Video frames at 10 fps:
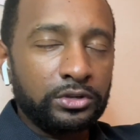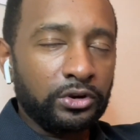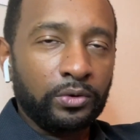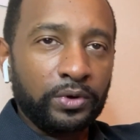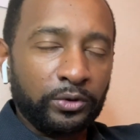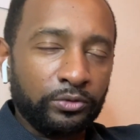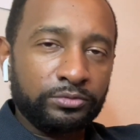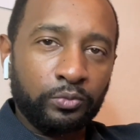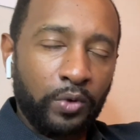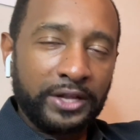you don't want
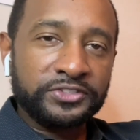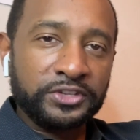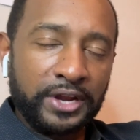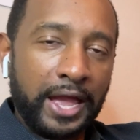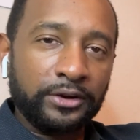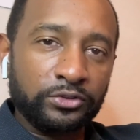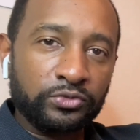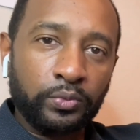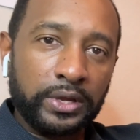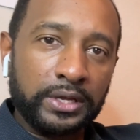to watch the
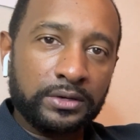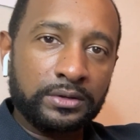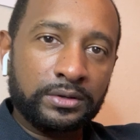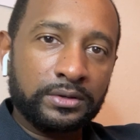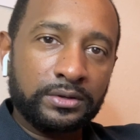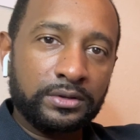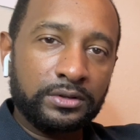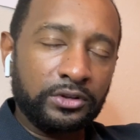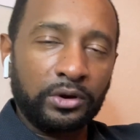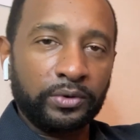Niners win.
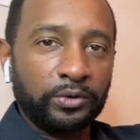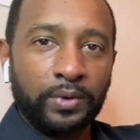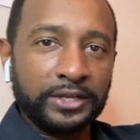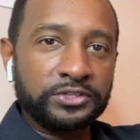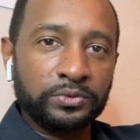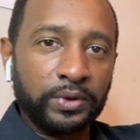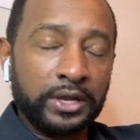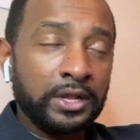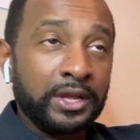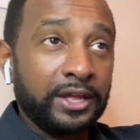You don't want to watch them
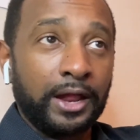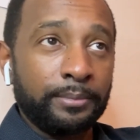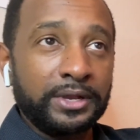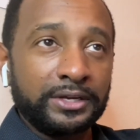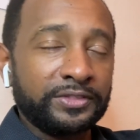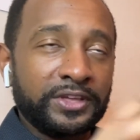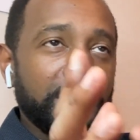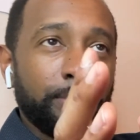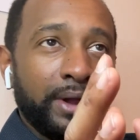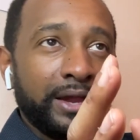win. I mean, the
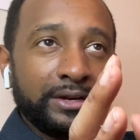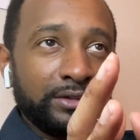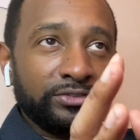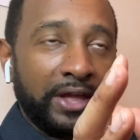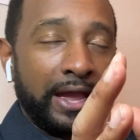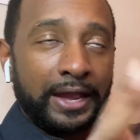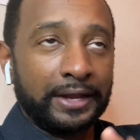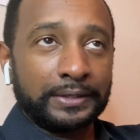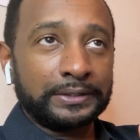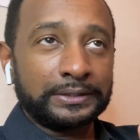thing about it is,
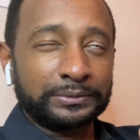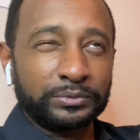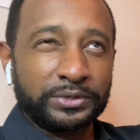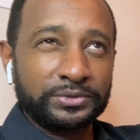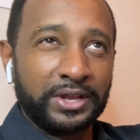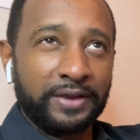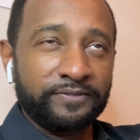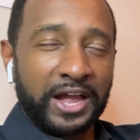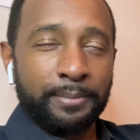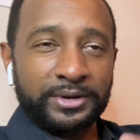when it was
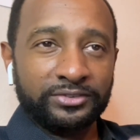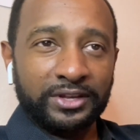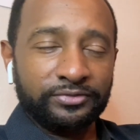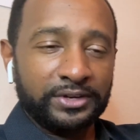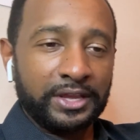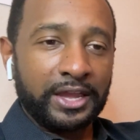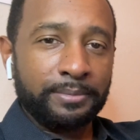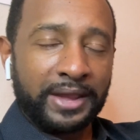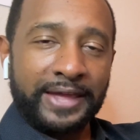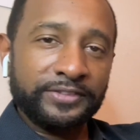like 5 minutes left in the
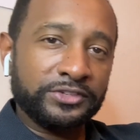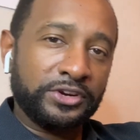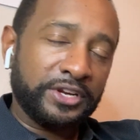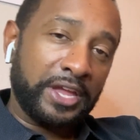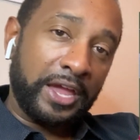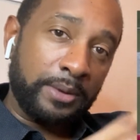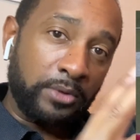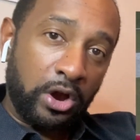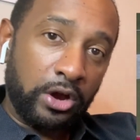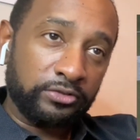game, I had to turn the
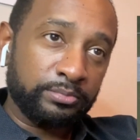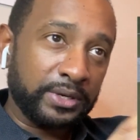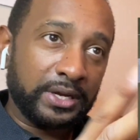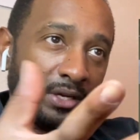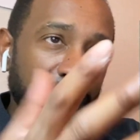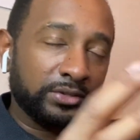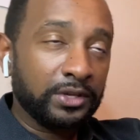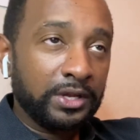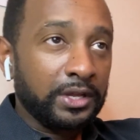game off because